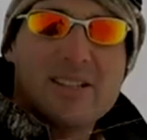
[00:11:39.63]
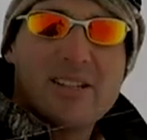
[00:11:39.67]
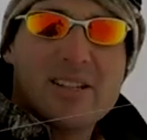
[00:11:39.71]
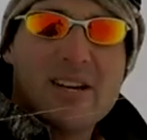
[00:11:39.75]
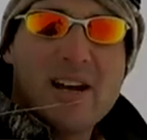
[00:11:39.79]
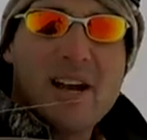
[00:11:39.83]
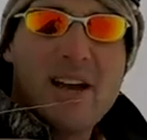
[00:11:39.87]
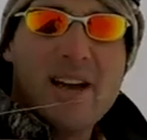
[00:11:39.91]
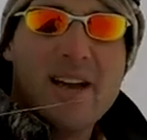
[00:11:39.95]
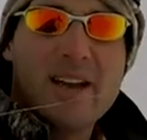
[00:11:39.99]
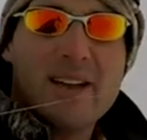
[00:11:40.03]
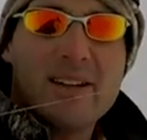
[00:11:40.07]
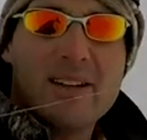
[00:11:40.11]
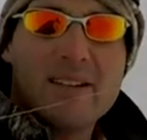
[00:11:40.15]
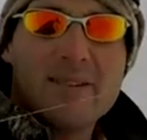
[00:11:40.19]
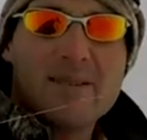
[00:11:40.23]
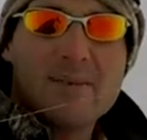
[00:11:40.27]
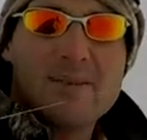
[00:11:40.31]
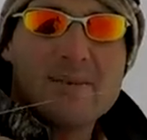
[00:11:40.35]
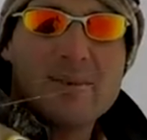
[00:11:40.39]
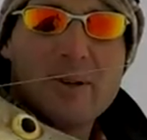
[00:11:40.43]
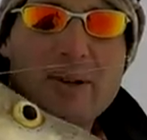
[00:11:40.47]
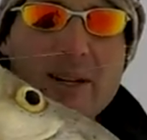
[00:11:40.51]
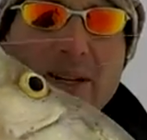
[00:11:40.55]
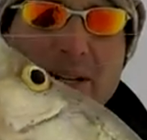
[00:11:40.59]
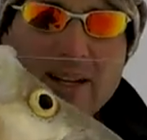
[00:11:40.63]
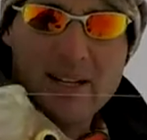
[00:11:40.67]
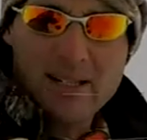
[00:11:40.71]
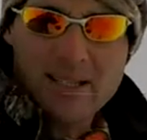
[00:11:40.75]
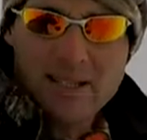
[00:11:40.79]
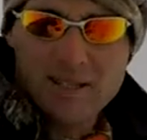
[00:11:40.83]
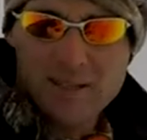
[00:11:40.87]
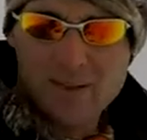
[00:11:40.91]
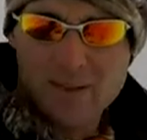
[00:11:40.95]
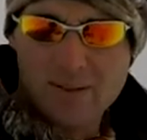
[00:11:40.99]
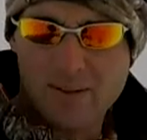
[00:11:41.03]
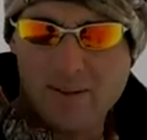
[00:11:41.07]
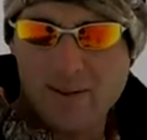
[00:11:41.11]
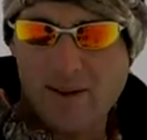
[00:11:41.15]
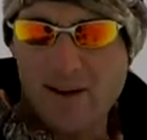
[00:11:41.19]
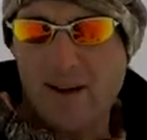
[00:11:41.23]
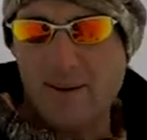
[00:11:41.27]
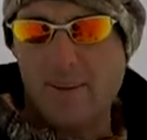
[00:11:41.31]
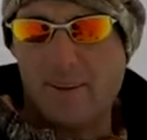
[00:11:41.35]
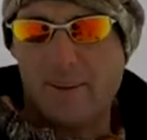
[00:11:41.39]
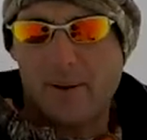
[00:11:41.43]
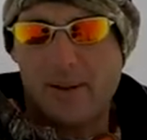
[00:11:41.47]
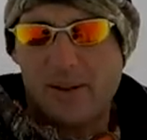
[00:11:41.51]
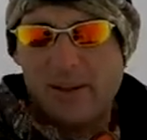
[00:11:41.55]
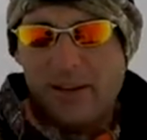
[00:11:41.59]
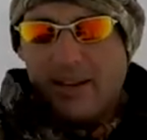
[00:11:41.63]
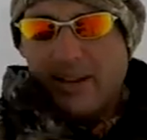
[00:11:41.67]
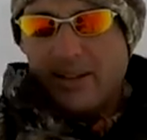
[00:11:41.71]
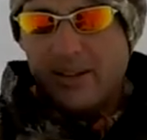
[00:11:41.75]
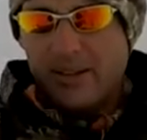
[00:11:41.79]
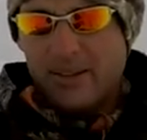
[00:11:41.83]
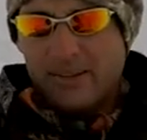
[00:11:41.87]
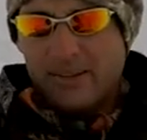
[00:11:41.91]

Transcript: giant, but a nice little crappie.